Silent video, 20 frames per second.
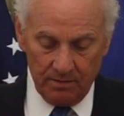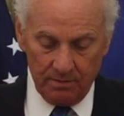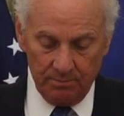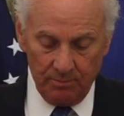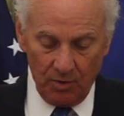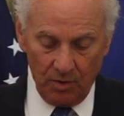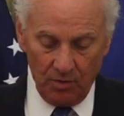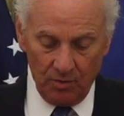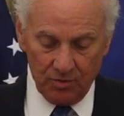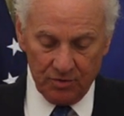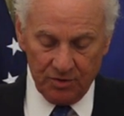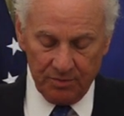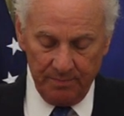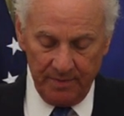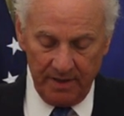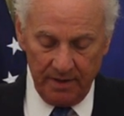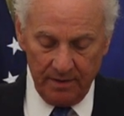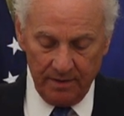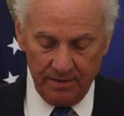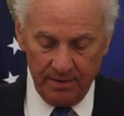Merle
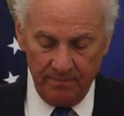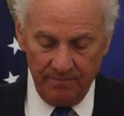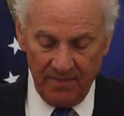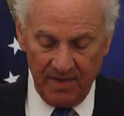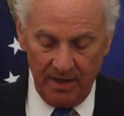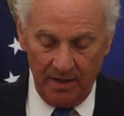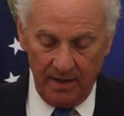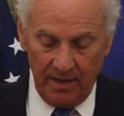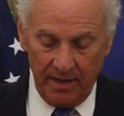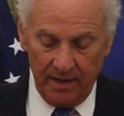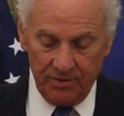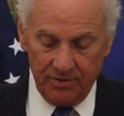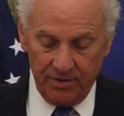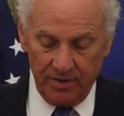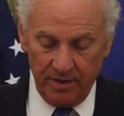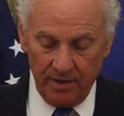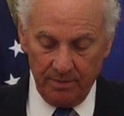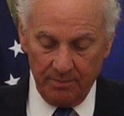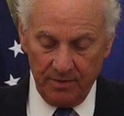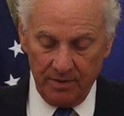Smith and
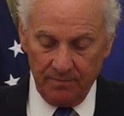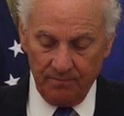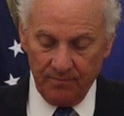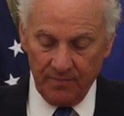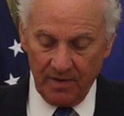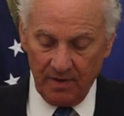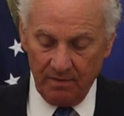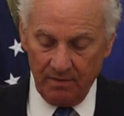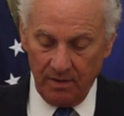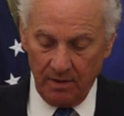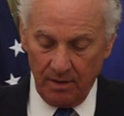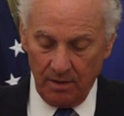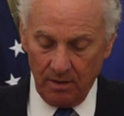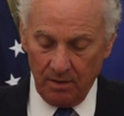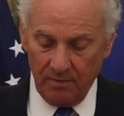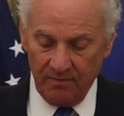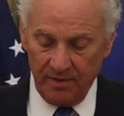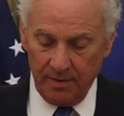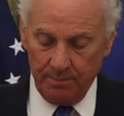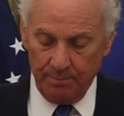Chairman
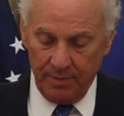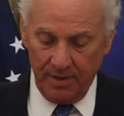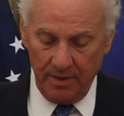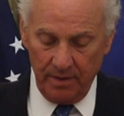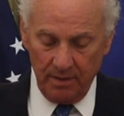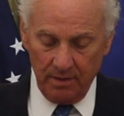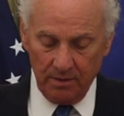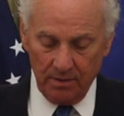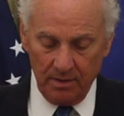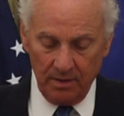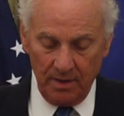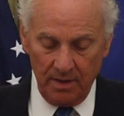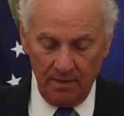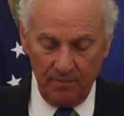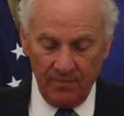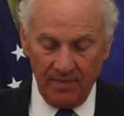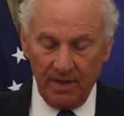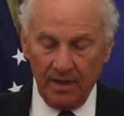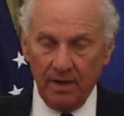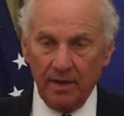Harvey Peeler
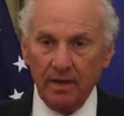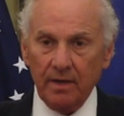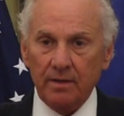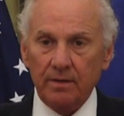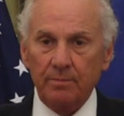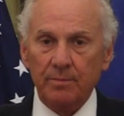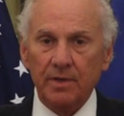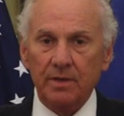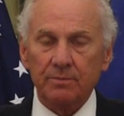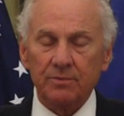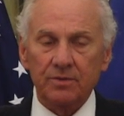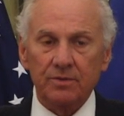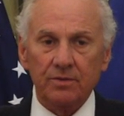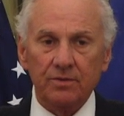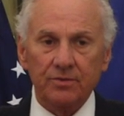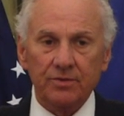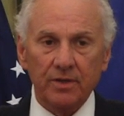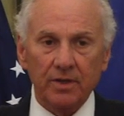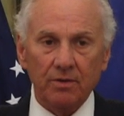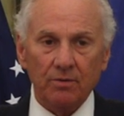and the members of the
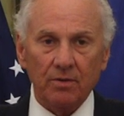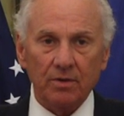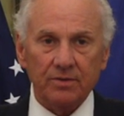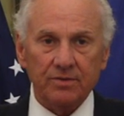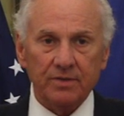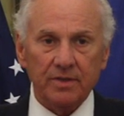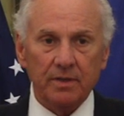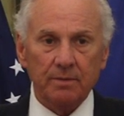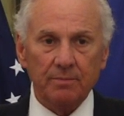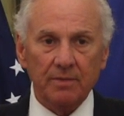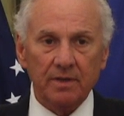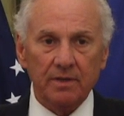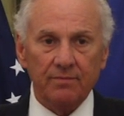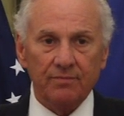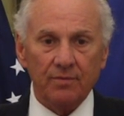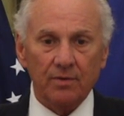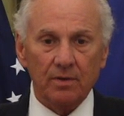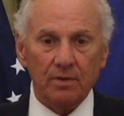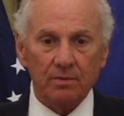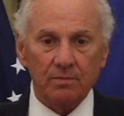General Assembly
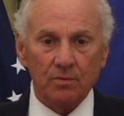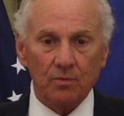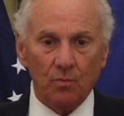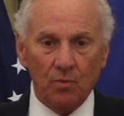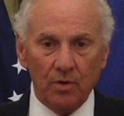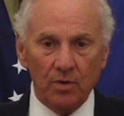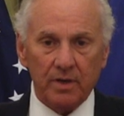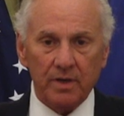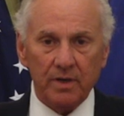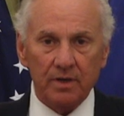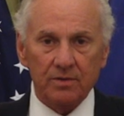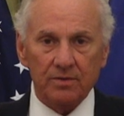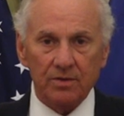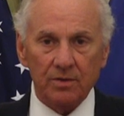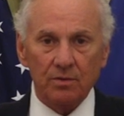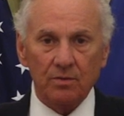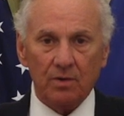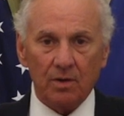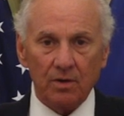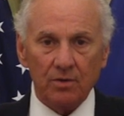for working
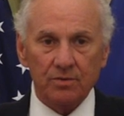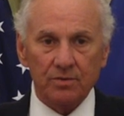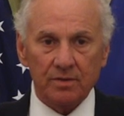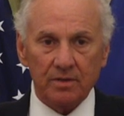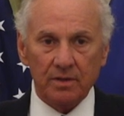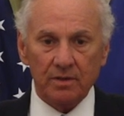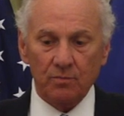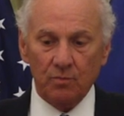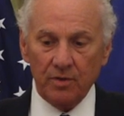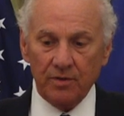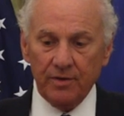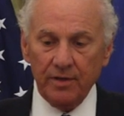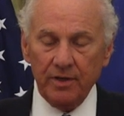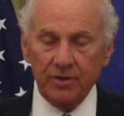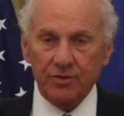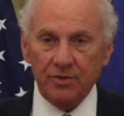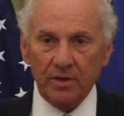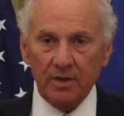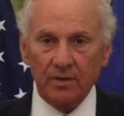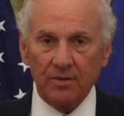so closely with
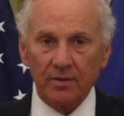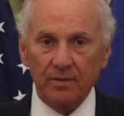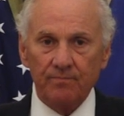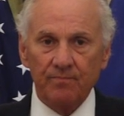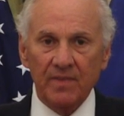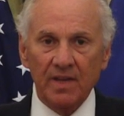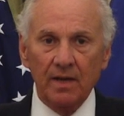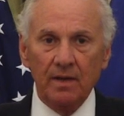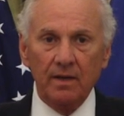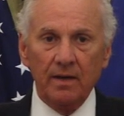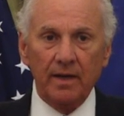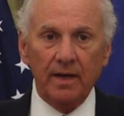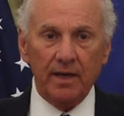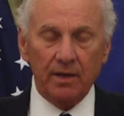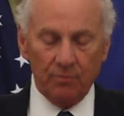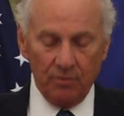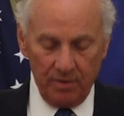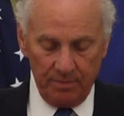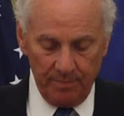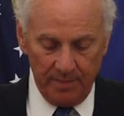each other
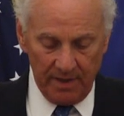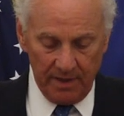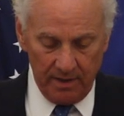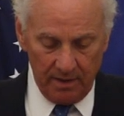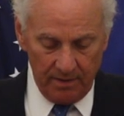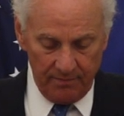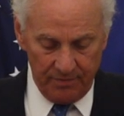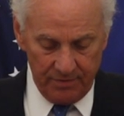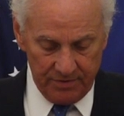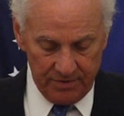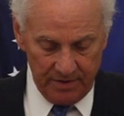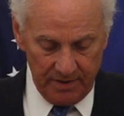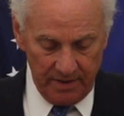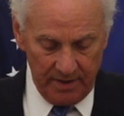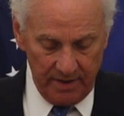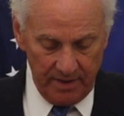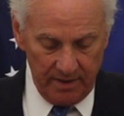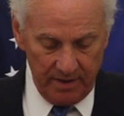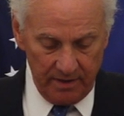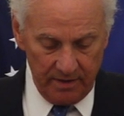and with my office in
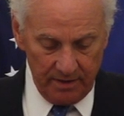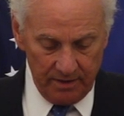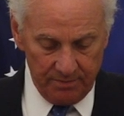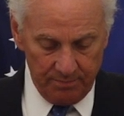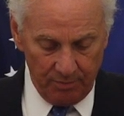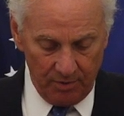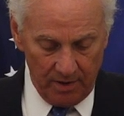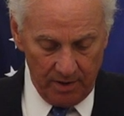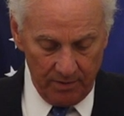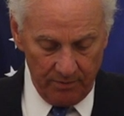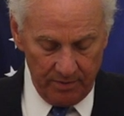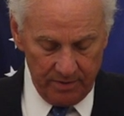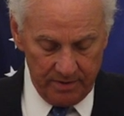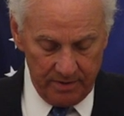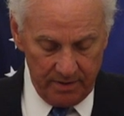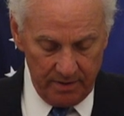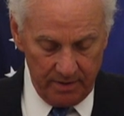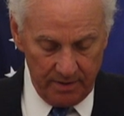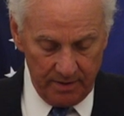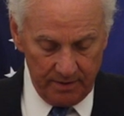getting this progress
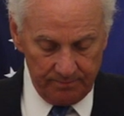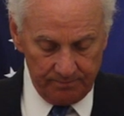done.